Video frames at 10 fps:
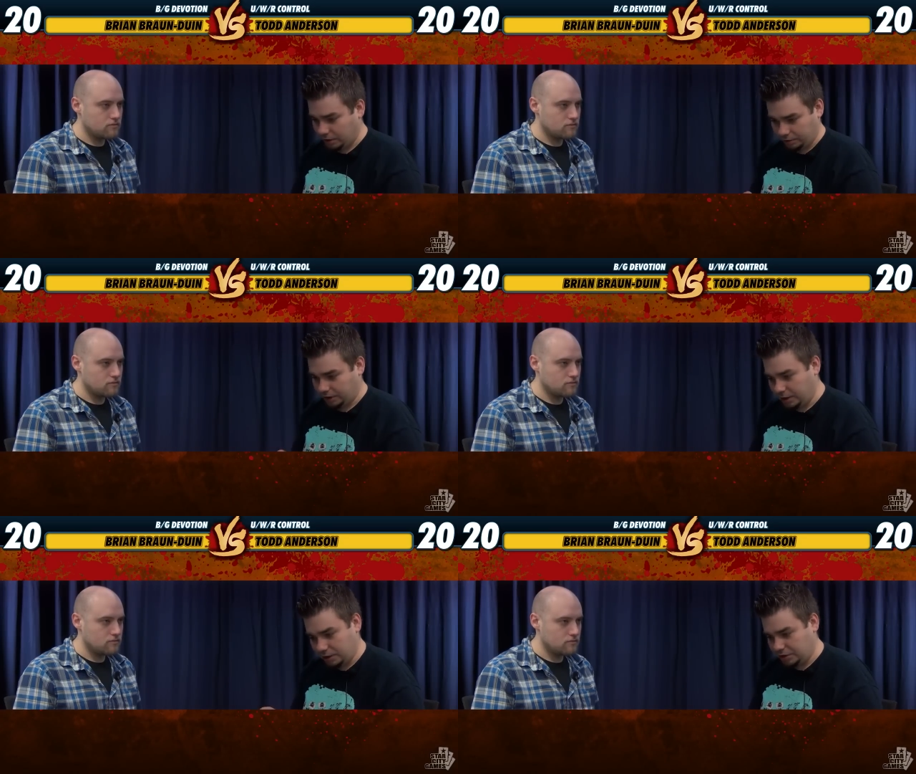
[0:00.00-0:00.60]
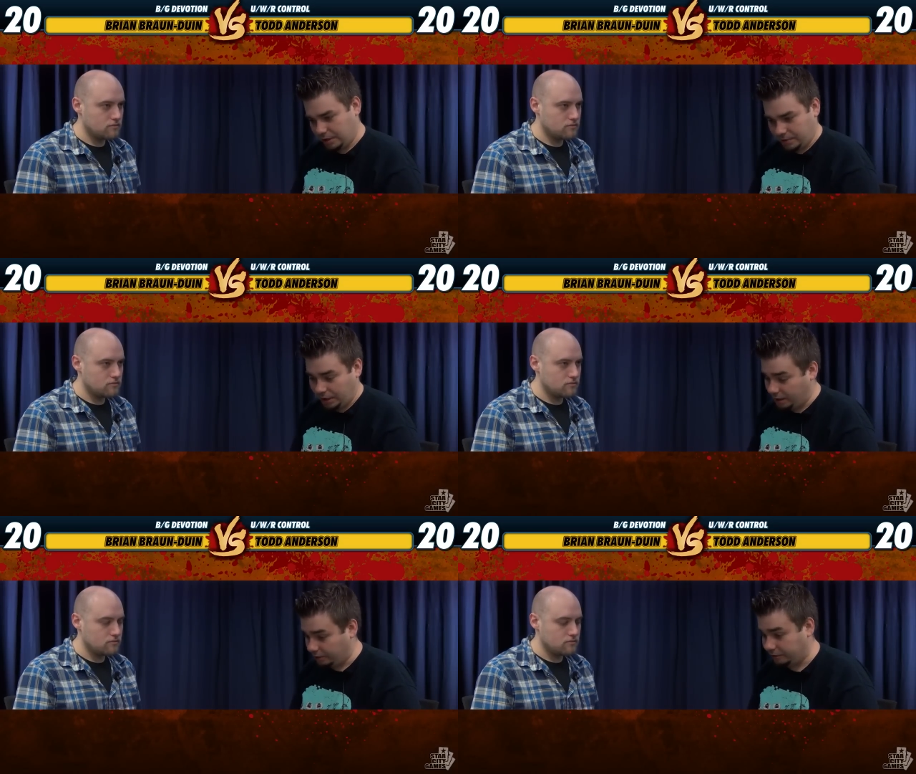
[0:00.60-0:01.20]
Speaker 1: killing any enchantment
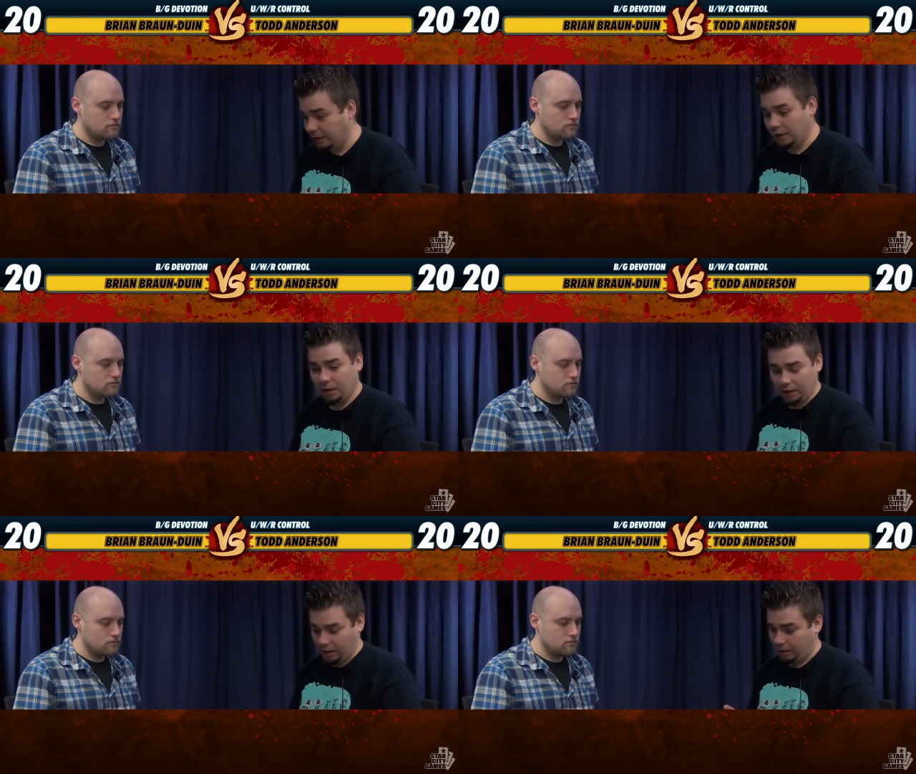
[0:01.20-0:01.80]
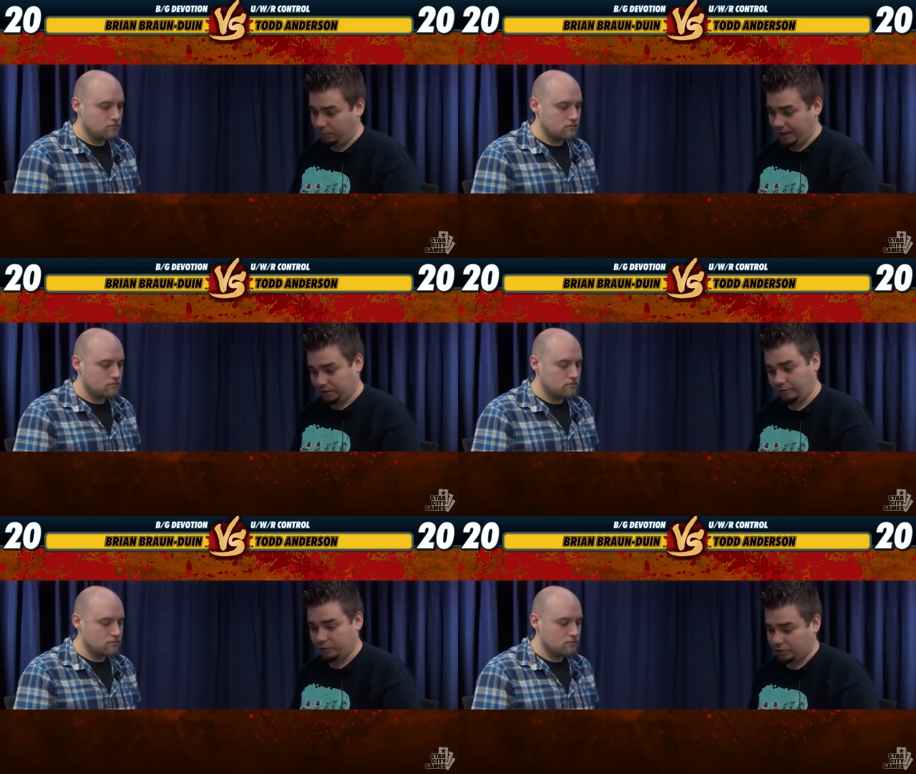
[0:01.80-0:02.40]
out of uh, Black
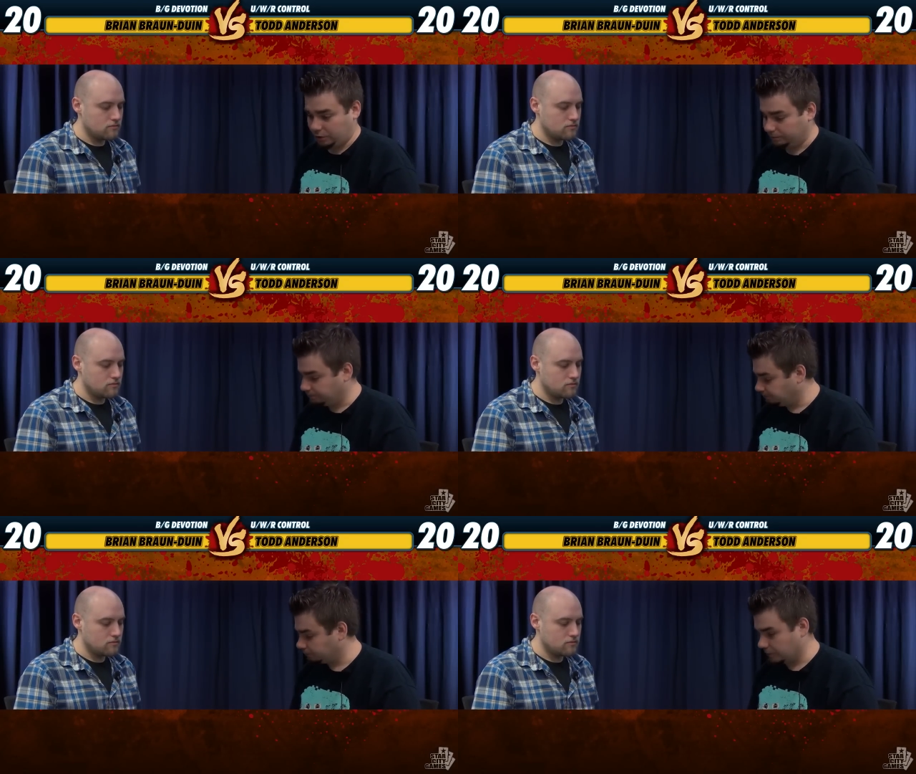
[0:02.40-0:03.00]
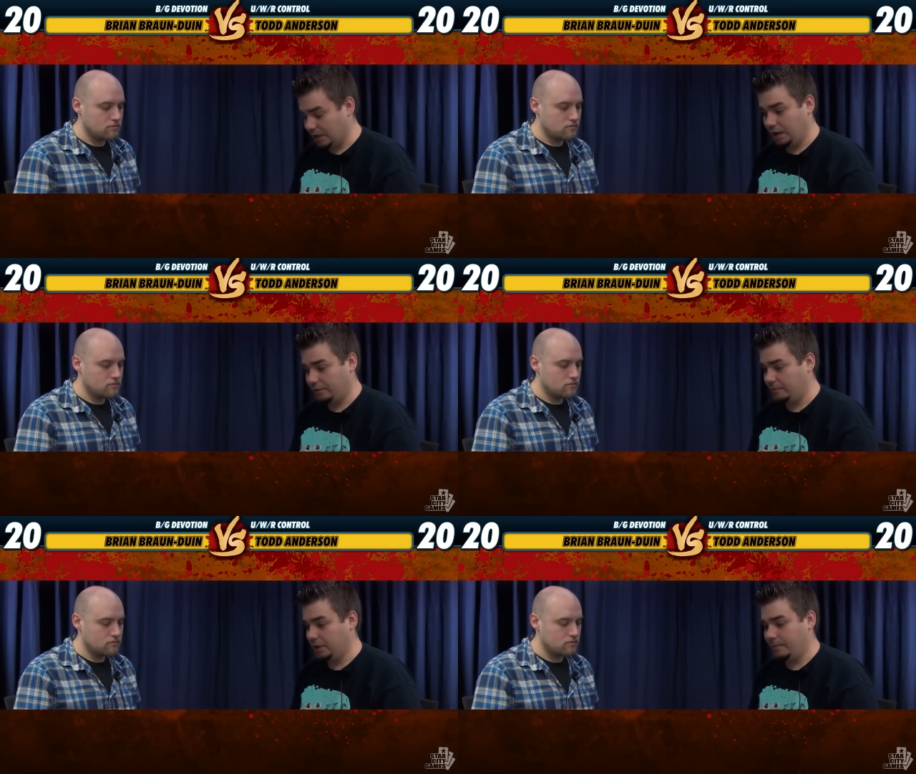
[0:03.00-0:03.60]
Devotion, uh, the
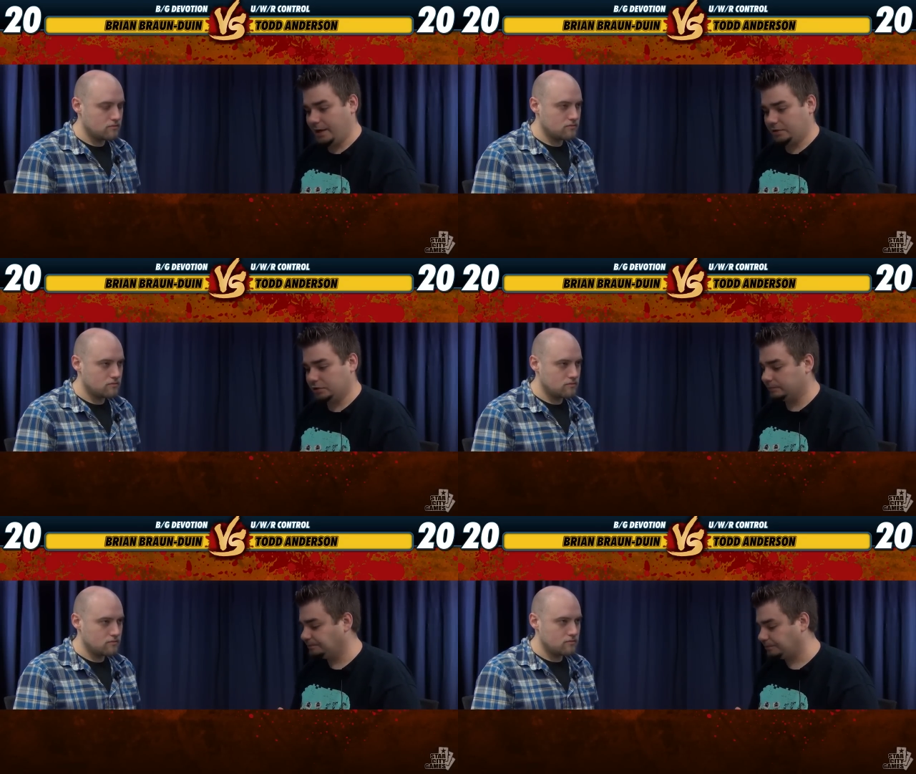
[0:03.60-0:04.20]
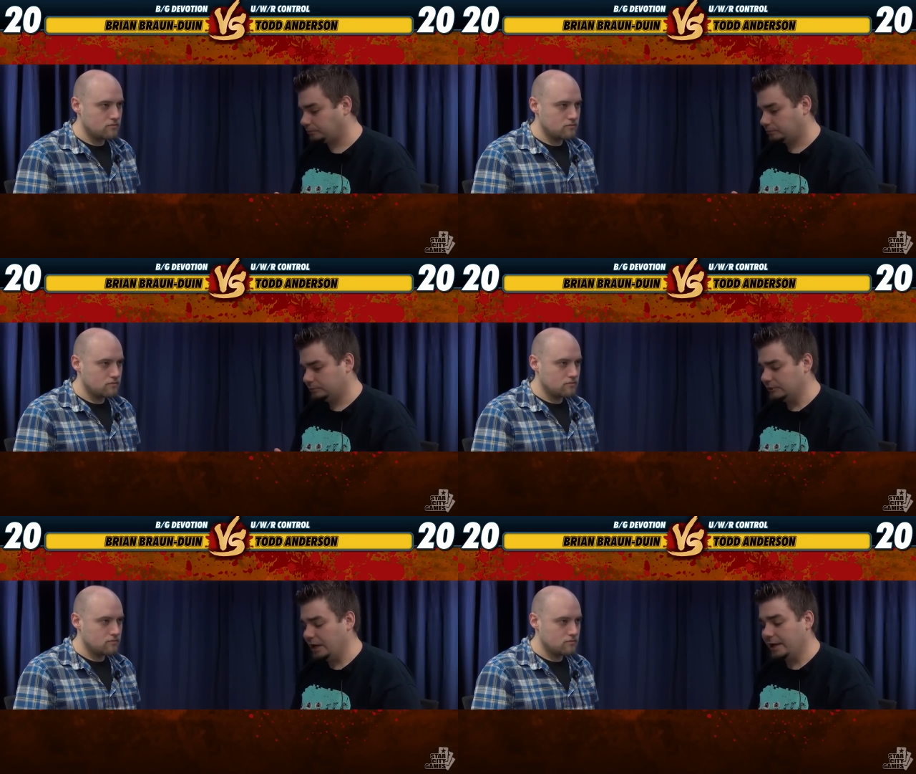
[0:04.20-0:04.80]
Mirror Match,
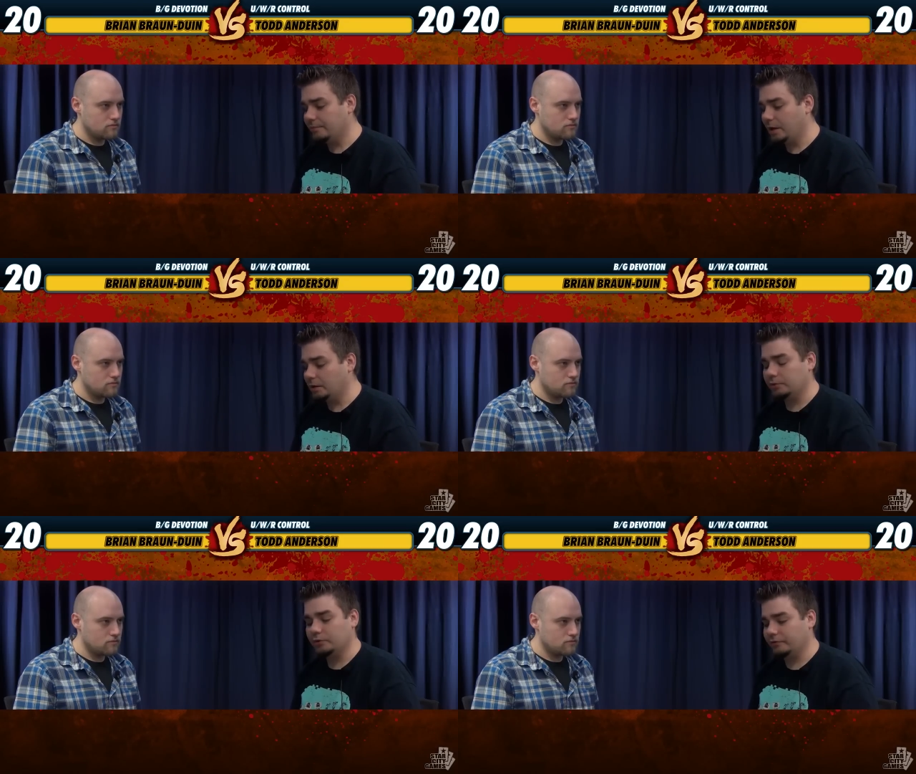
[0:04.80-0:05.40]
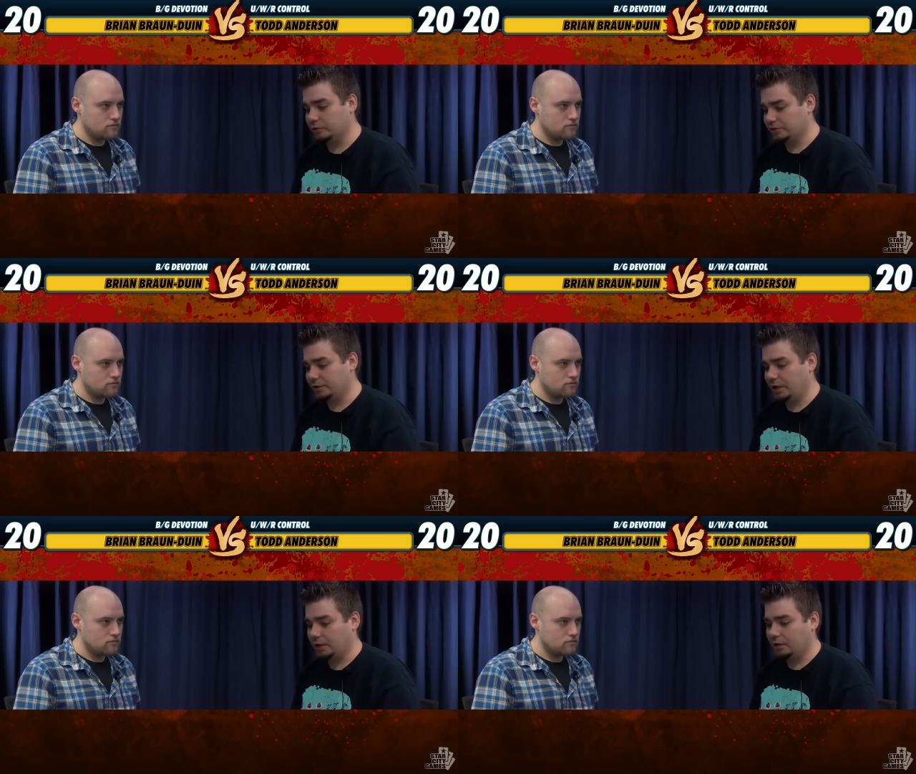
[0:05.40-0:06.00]
and Mono Blue Devotion.
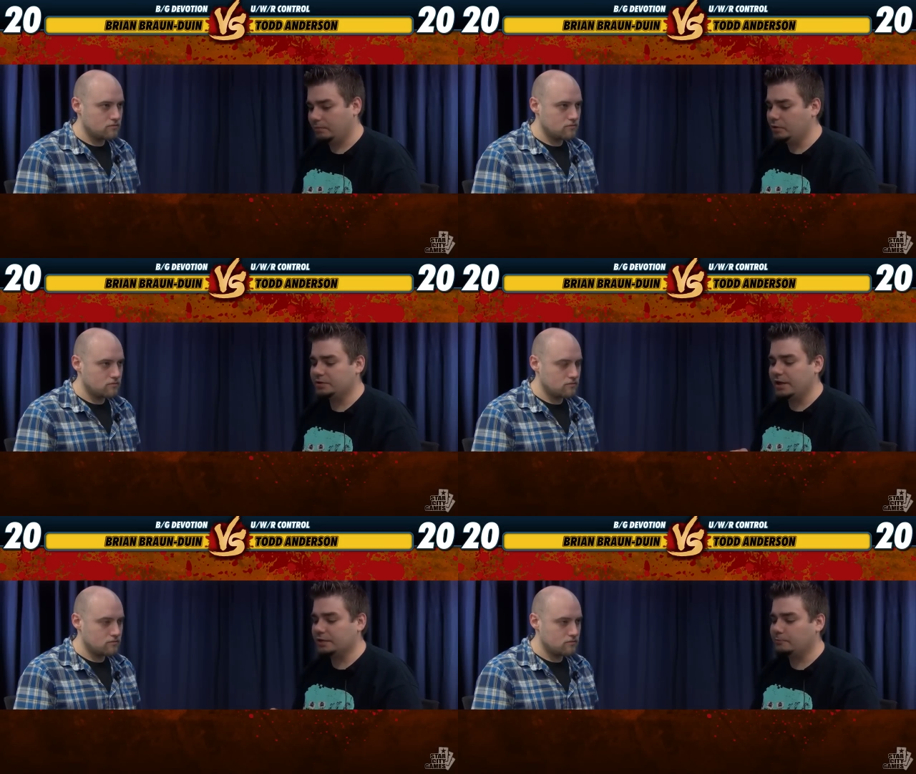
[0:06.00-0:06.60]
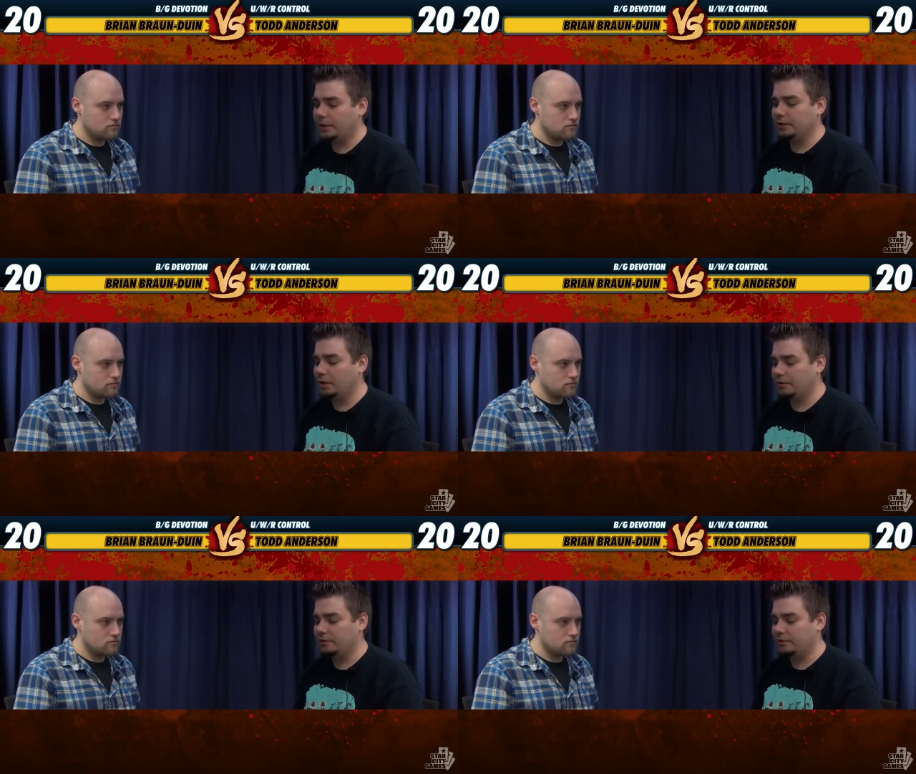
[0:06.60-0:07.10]
And most decks play uh,